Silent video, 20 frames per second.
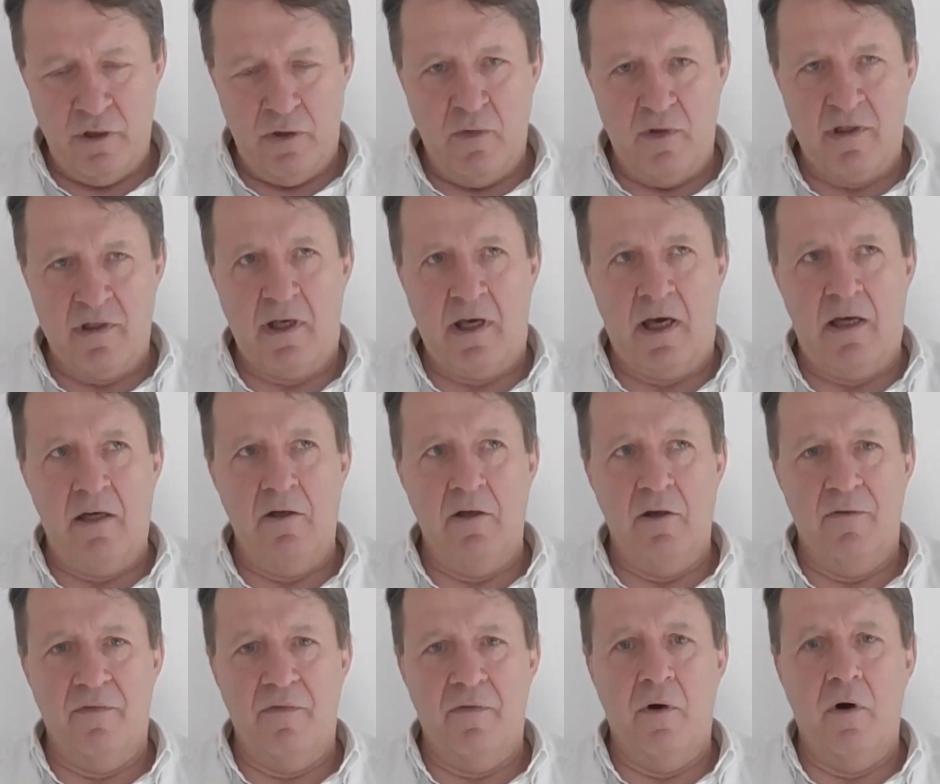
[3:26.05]
It was a kind
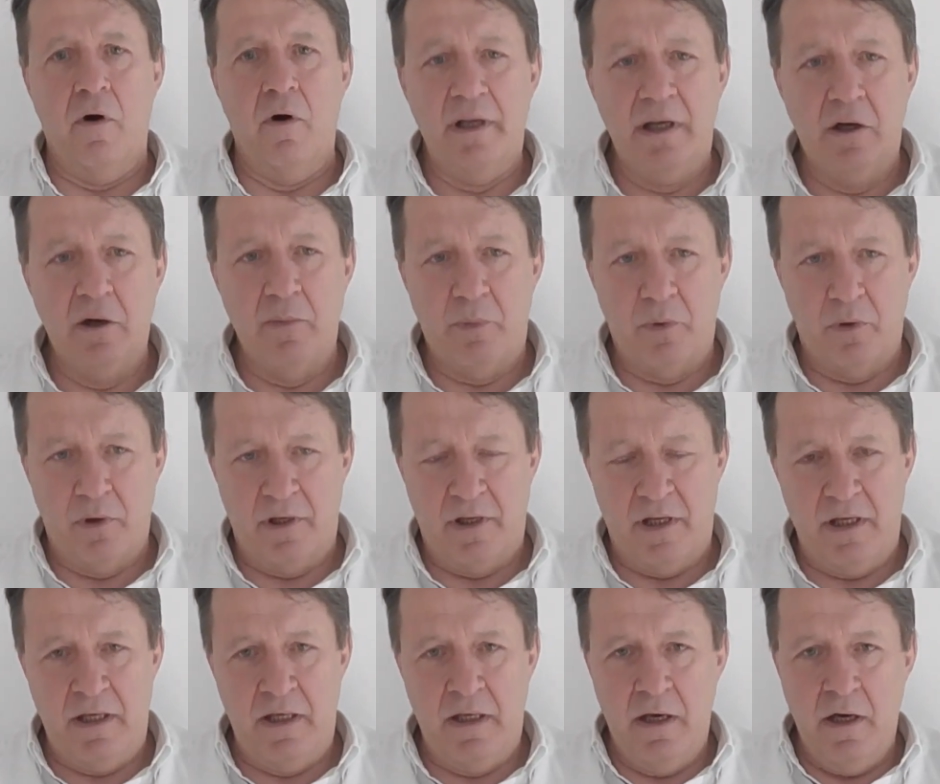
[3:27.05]
of
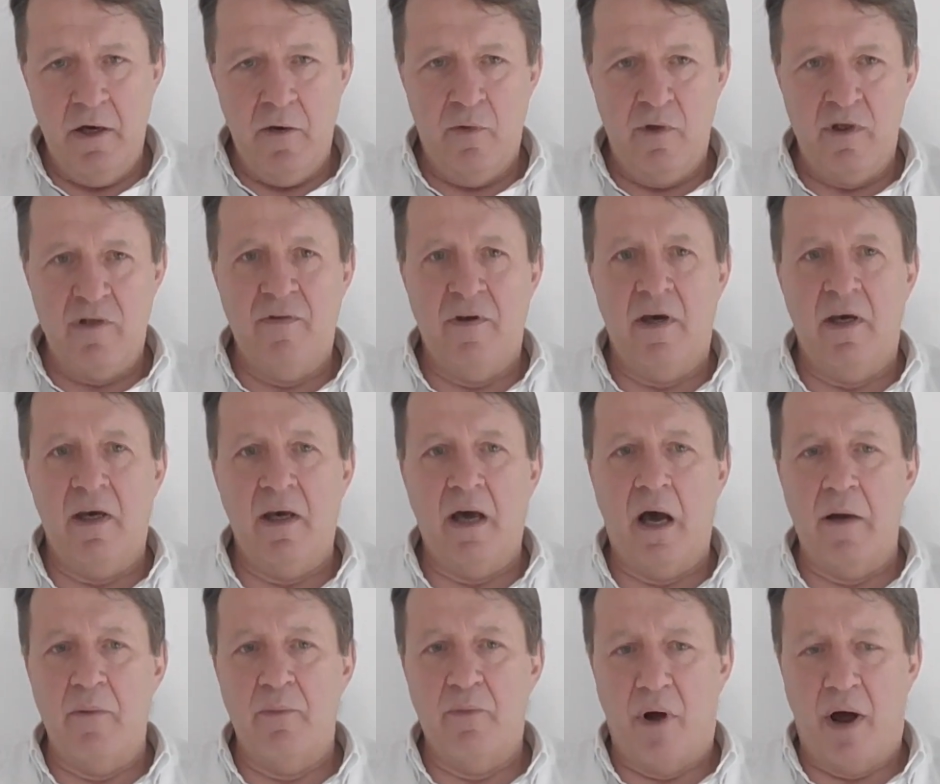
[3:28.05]
oligopoly with very
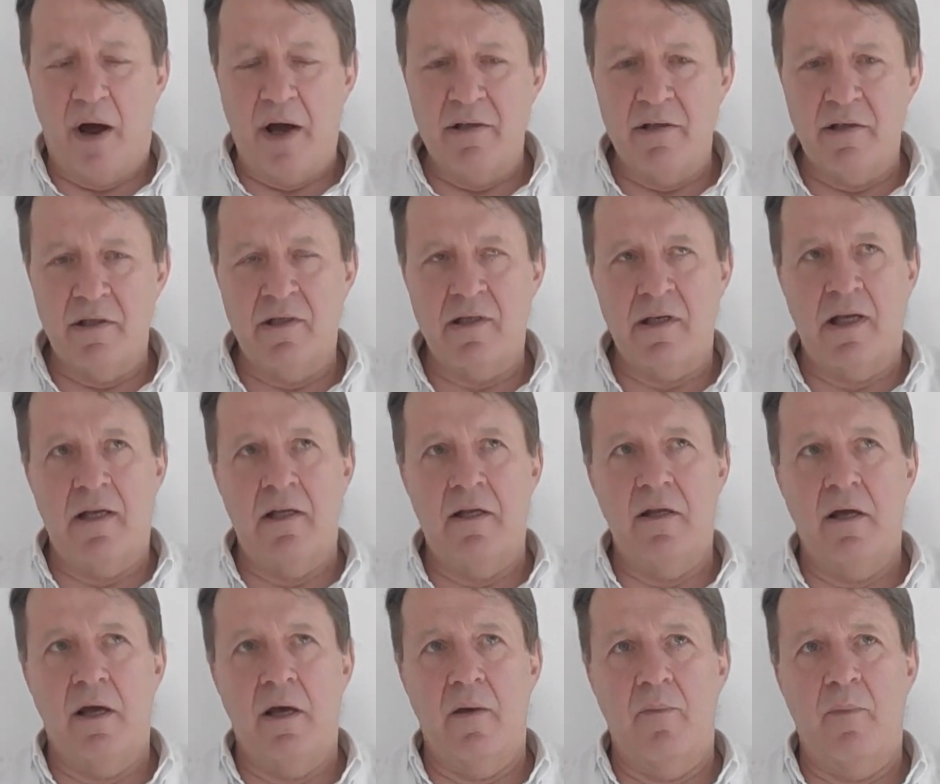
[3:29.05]
high prices, and
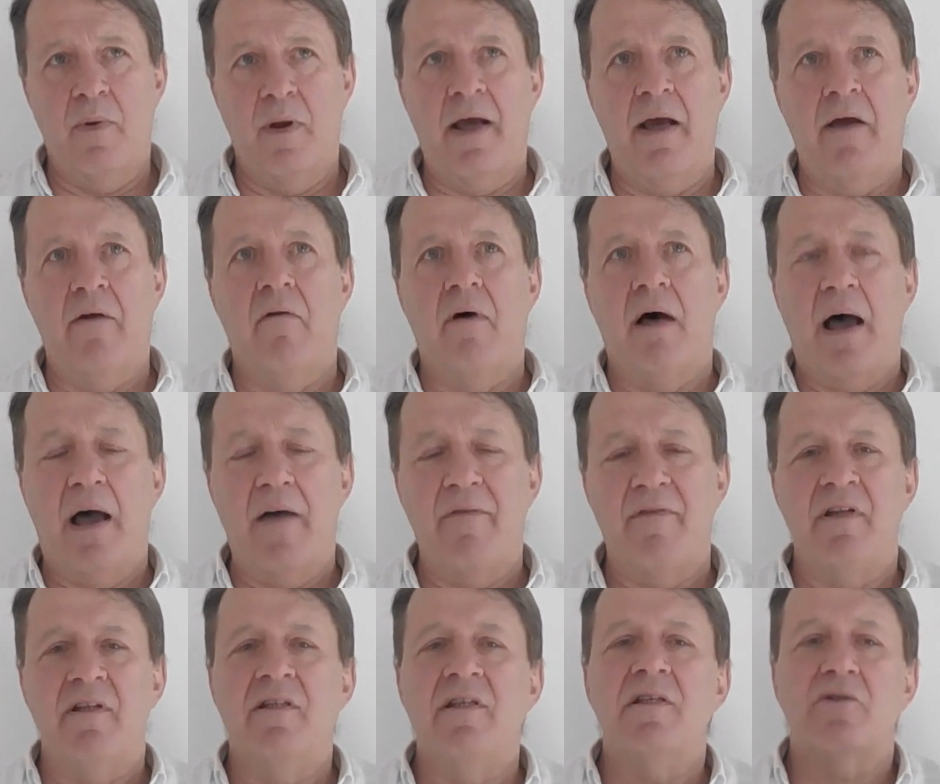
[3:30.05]
Play arrived
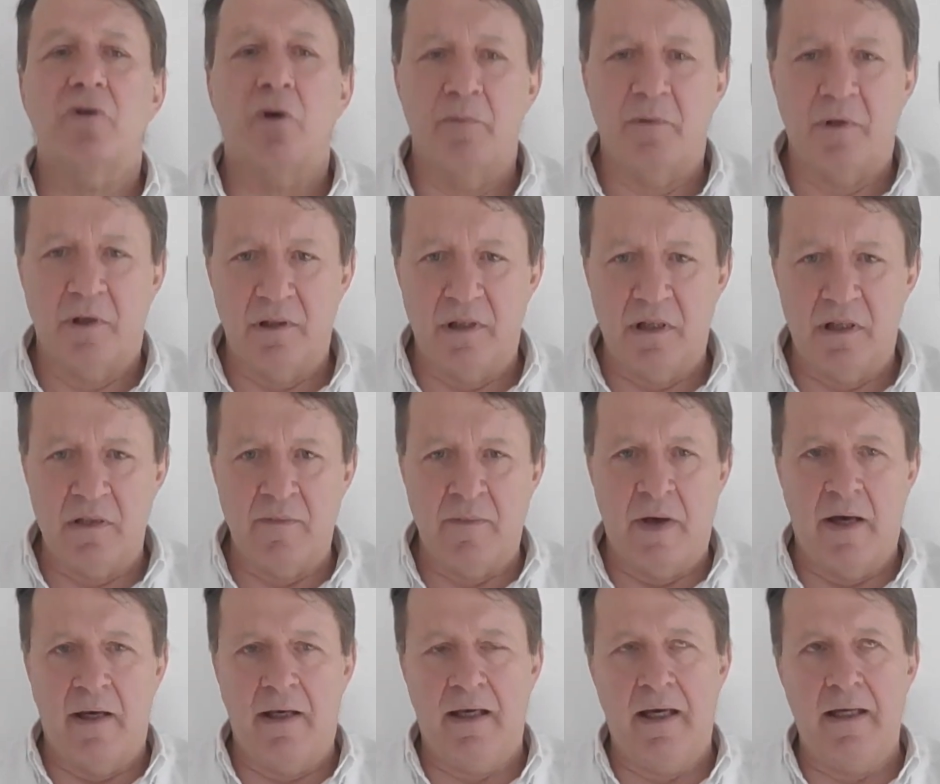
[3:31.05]
and disrupted this
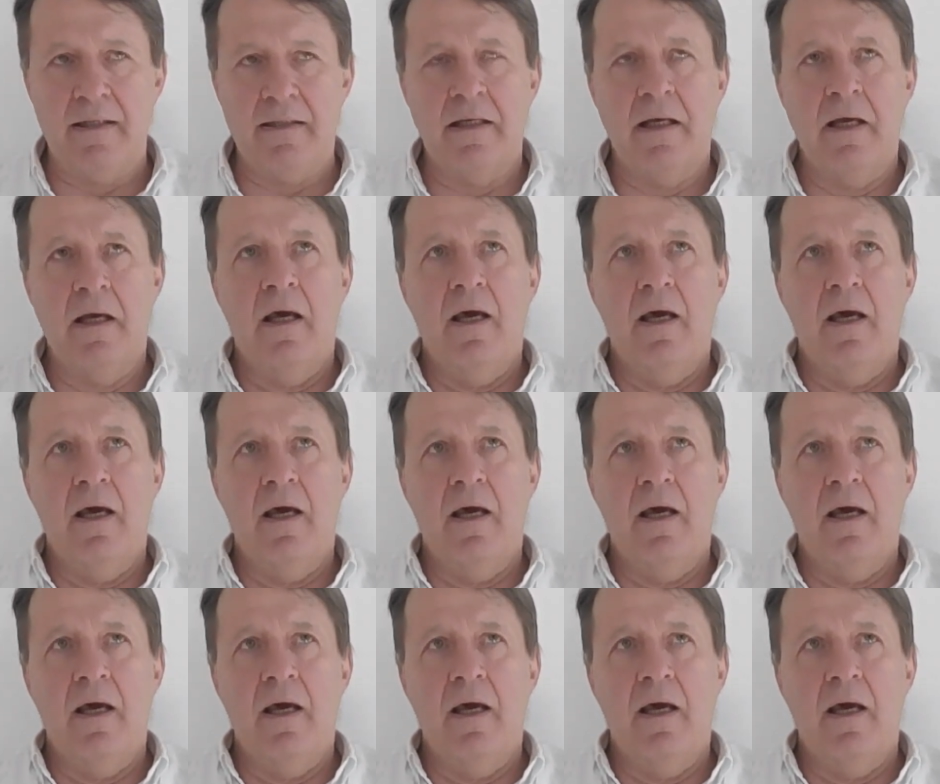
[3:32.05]
market